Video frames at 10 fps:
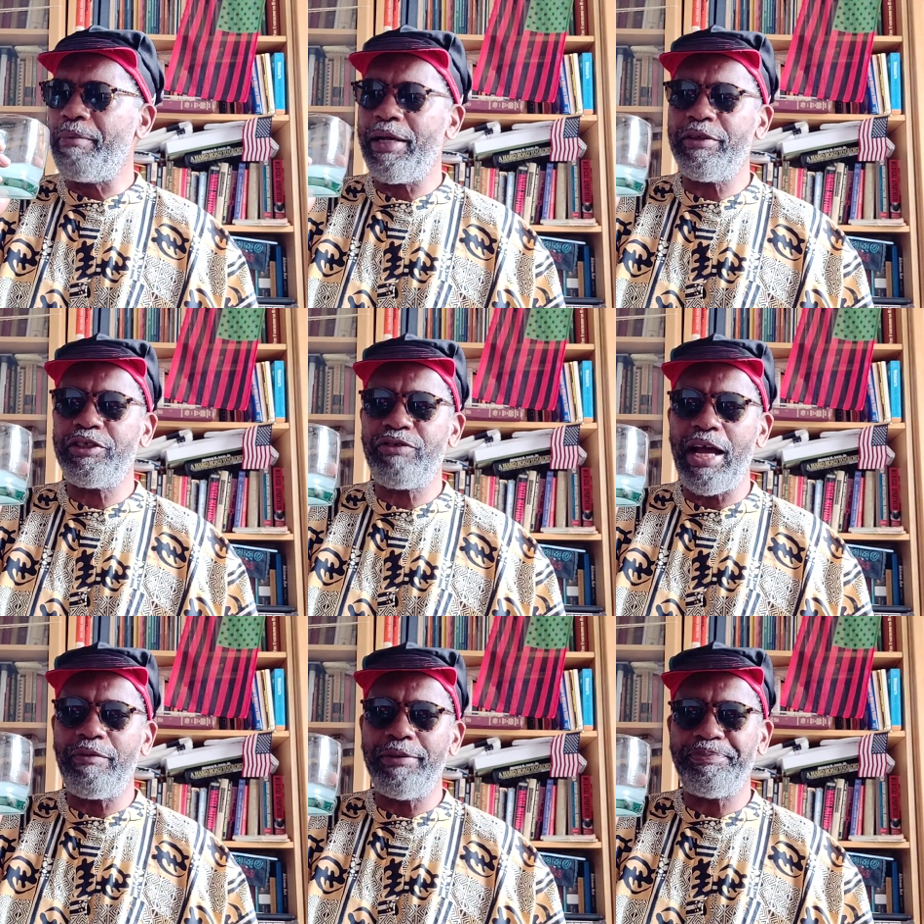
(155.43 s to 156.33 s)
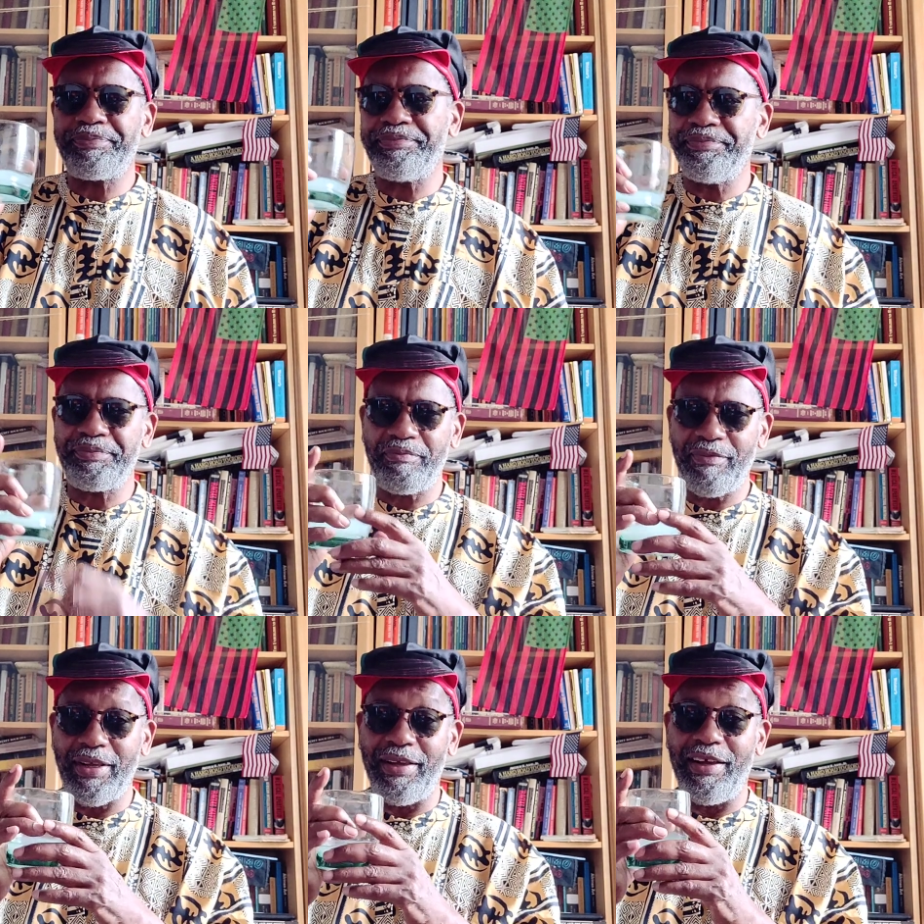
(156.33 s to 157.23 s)
Man, when I was traveling,
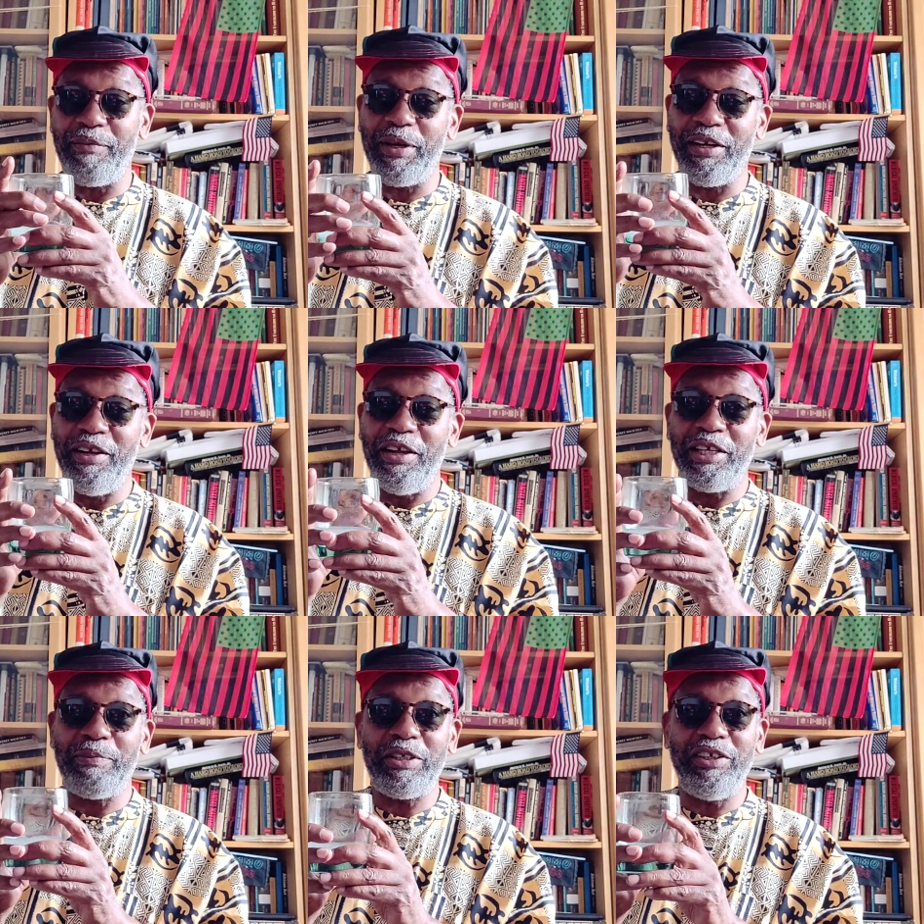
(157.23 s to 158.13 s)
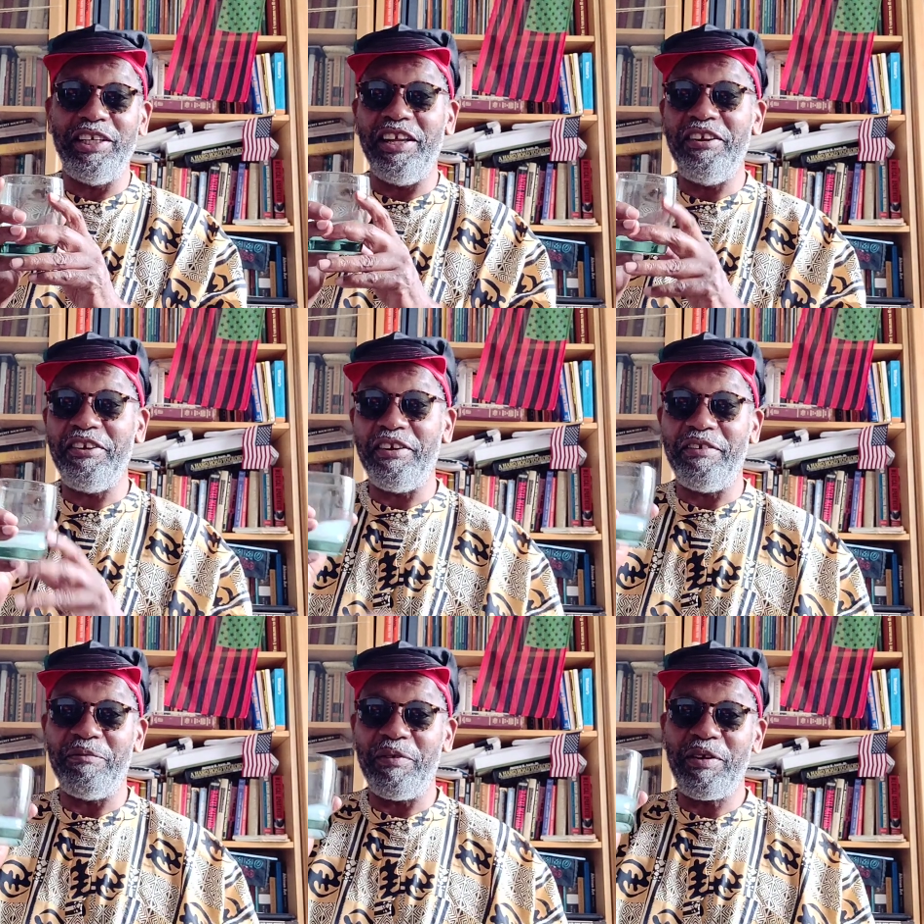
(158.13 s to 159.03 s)
I mean, especially in
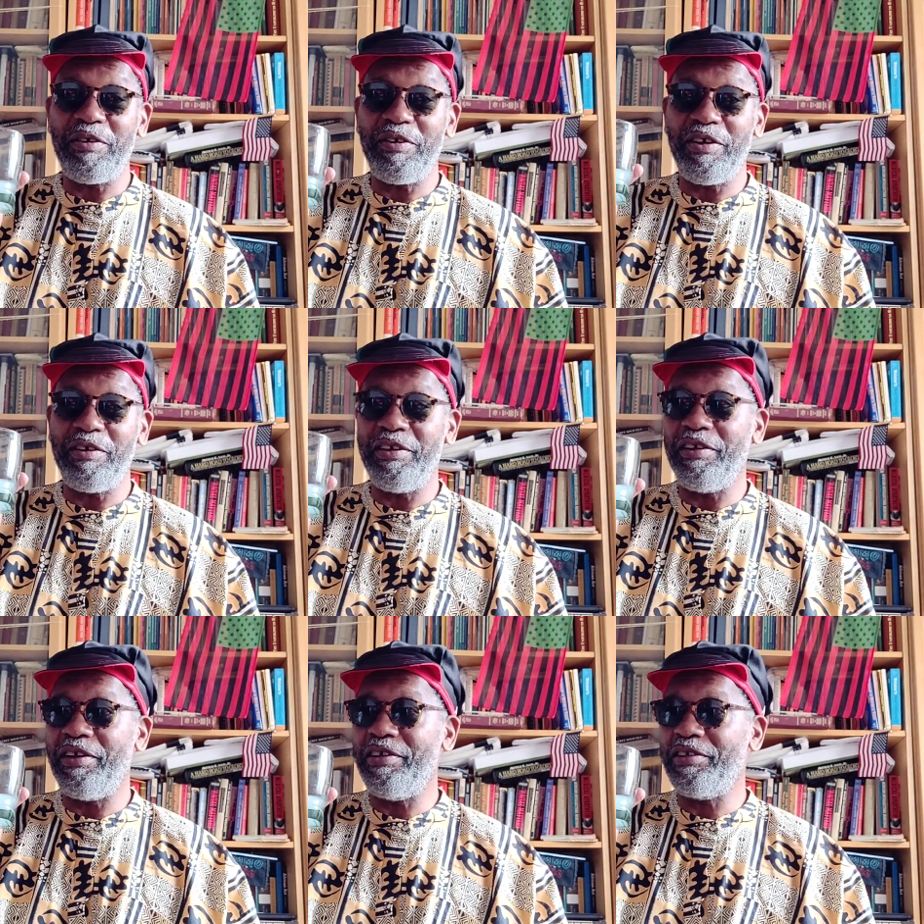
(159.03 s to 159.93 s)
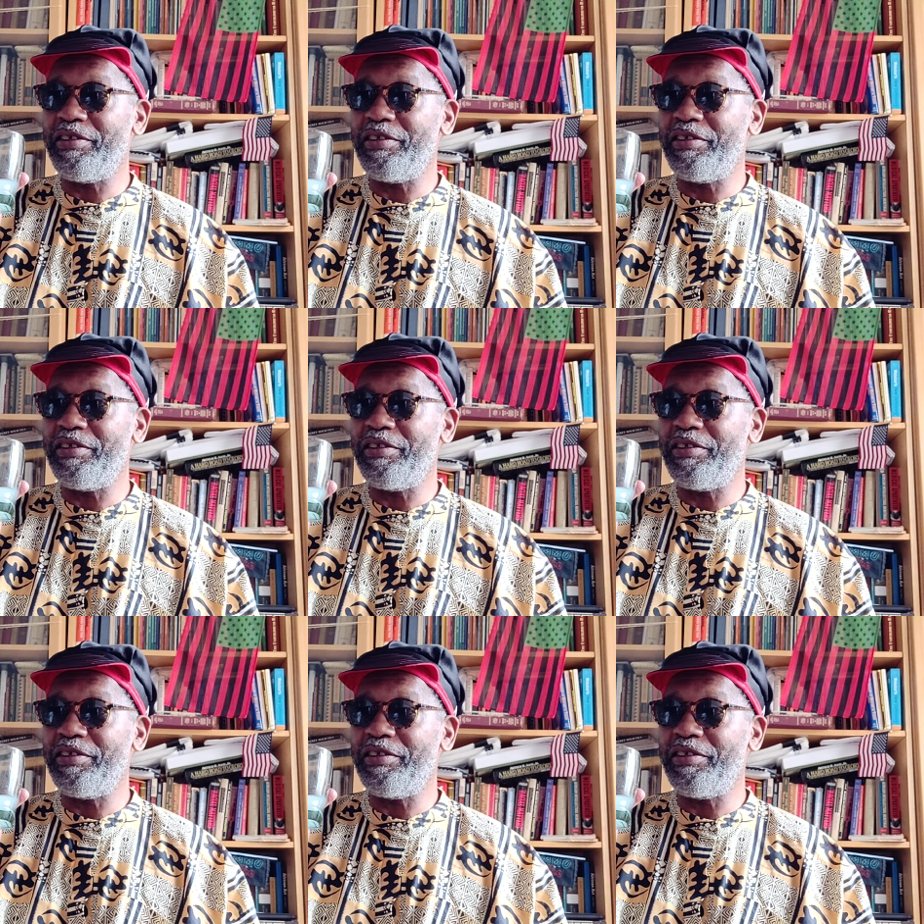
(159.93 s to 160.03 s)
India, and in the, in the